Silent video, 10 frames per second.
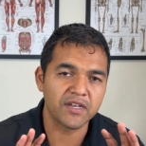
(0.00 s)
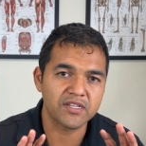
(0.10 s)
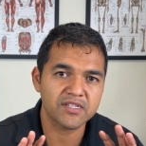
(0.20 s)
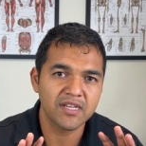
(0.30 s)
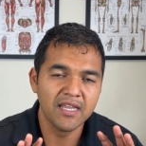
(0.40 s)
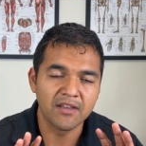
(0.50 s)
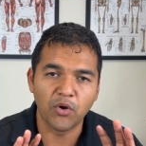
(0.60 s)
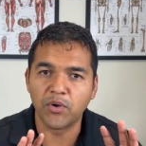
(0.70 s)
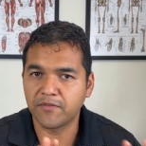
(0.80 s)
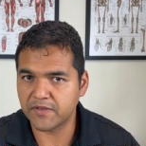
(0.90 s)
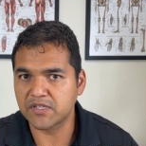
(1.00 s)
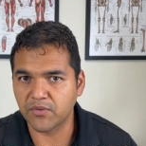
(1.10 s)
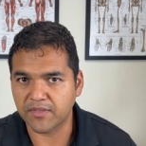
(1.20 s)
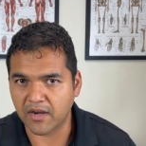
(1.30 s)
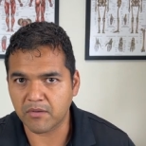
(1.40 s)
finished going to
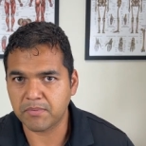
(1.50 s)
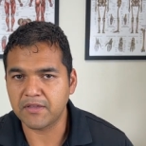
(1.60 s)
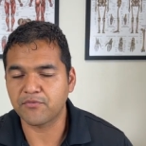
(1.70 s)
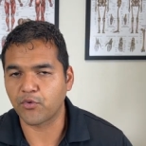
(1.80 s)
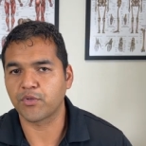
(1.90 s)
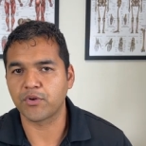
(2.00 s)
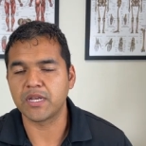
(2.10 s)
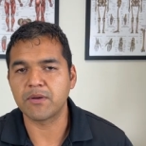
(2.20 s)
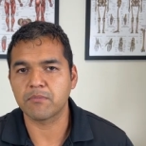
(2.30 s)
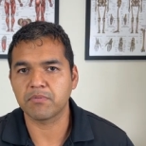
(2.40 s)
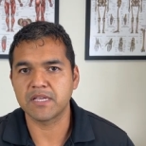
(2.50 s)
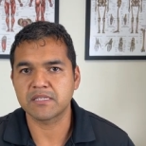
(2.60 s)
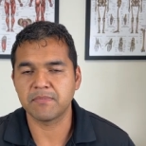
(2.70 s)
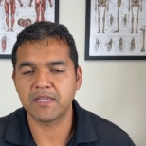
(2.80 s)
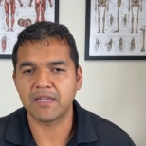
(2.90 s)
physical therapy for their knee
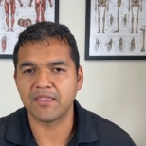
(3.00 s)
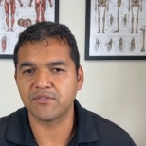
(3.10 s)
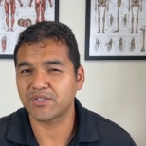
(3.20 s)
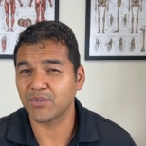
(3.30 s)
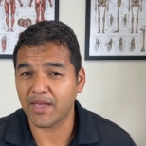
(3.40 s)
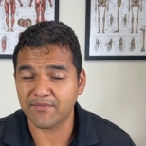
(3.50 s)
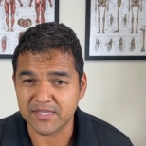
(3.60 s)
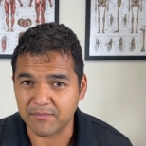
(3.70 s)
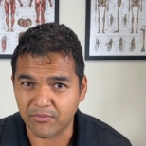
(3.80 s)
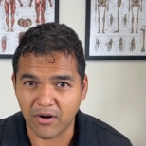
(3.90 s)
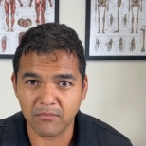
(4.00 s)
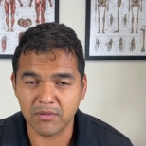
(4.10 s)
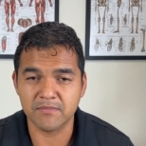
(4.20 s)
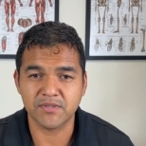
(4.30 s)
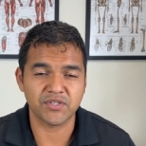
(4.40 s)
replacement and they're still having some
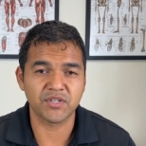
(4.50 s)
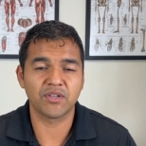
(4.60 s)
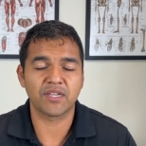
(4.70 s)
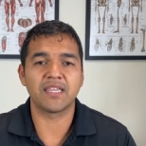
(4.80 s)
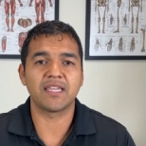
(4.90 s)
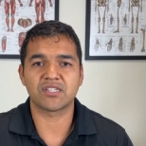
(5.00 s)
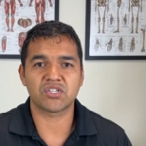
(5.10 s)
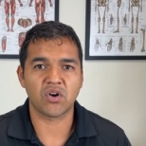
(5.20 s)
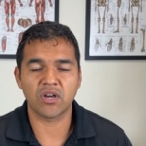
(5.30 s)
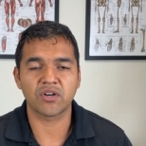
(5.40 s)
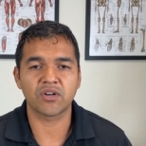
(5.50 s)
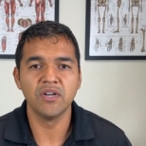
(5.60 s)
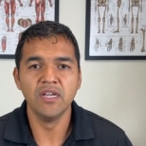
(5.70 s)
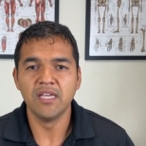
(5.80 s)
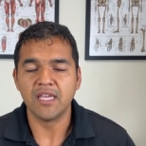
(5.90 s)
problems, they're still looking to get
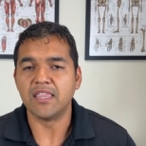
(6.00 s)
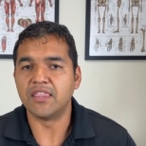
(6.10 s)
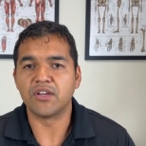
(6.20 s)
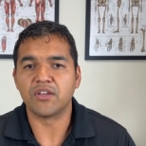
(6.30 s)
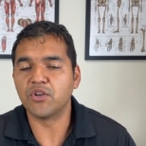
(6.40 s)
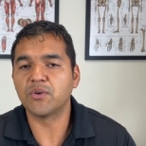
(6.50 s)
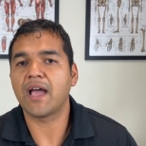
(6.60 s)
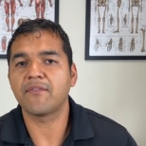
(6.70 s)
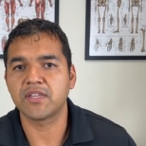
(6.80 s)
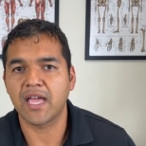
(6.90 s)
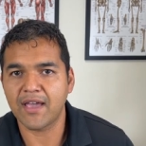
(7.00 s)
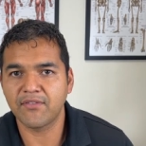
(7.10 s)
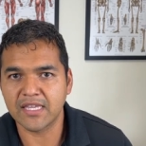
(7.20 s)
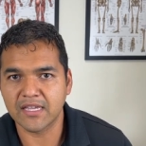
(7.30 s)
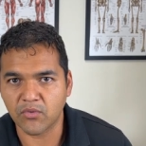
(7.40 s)
stronger. There, you don't have to
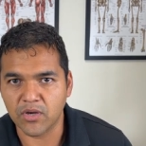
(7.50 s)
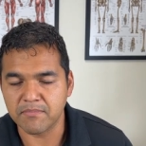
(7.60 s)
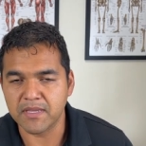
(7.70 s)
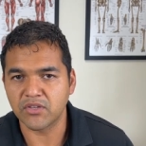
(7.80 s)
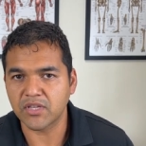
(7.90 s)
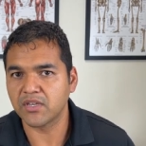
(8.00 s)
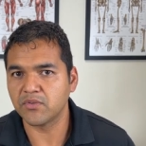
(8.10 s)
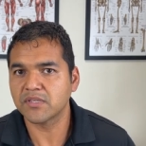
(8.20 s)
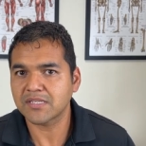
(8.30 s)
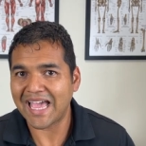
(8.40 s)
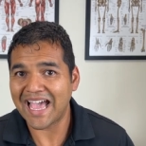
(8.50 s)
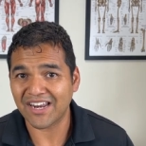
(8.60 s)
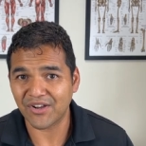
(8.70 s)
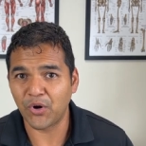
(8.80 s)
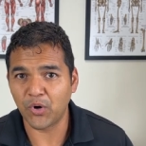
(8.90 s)
have any equipment. You can do this
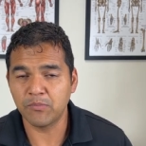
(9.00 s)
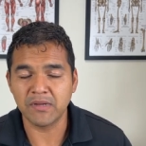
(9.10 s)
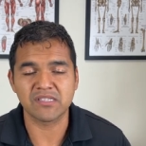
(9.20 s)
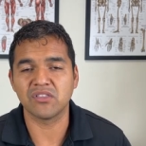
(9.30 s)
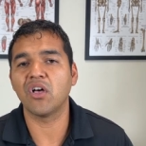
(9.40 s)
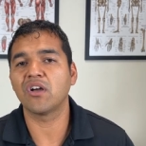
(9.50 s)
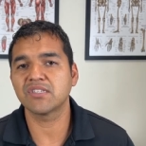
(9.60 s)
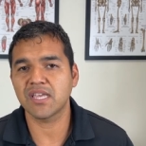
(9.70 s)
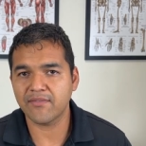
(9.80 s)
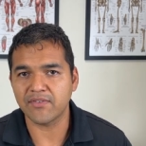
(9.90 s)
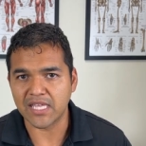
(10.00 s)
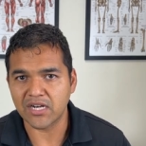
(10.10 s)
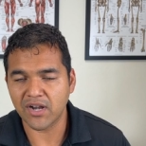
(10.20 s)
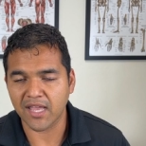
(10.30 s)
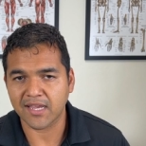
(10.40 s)
at home. As long as you have an
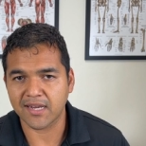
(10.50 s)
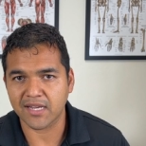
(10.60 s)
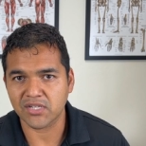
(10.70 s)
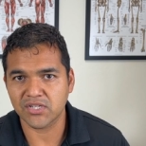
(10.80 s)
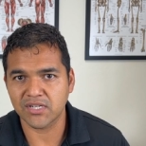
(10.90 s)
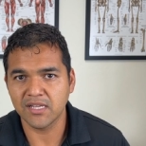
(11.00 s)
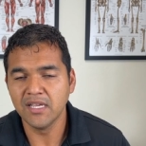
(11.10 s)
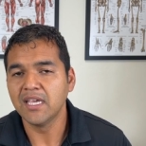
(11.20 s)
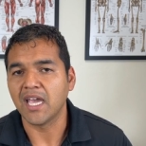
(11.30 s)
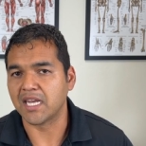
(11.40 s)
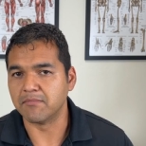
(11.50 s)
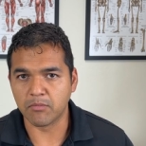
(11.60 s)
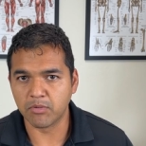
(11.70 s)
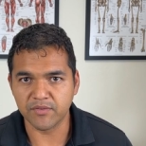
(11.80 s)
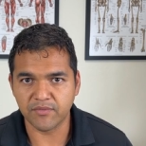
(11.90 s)
internet connection and a
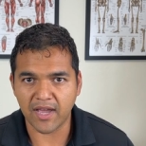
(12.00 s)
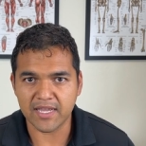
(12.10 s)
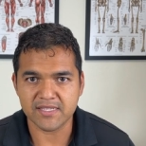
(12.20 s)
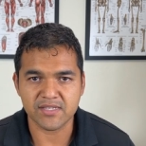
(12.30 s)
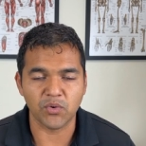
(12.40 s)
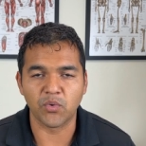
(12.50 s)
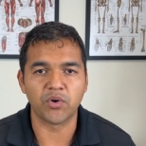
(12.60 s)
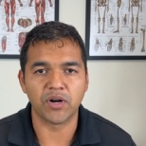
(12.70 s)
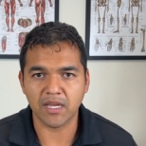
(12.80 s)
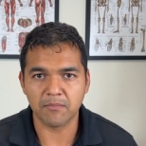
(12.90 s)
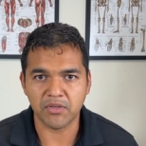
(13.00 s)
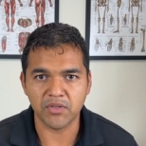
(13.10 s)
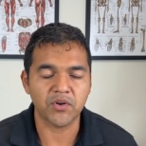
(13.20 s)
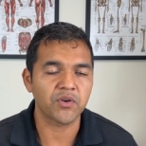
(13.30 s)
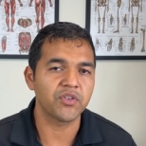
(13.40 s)
mobile device or a
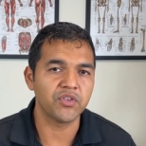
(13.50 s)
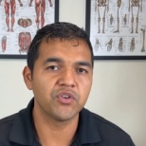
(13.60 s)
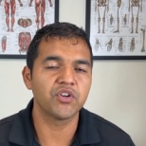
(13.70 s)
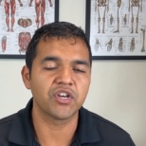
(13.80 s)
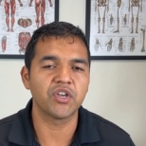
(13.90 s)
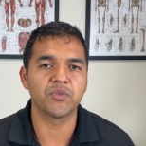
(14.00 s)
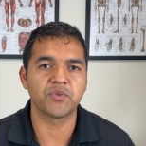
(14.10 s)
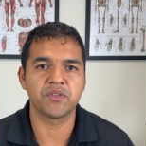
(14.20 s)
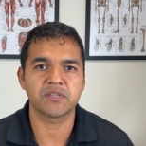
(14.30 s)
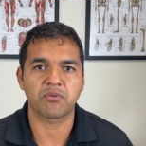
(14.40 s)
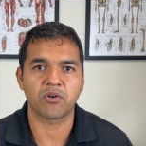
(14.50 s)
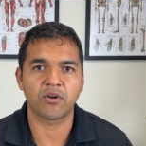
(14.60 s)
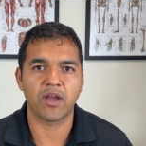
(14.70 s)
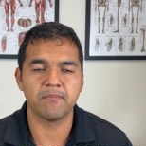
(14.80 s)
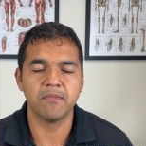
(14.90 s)
computer, you could go through this
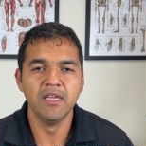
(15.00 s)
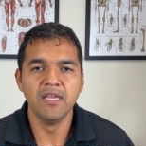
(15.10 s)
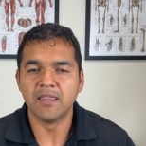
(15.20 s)
program.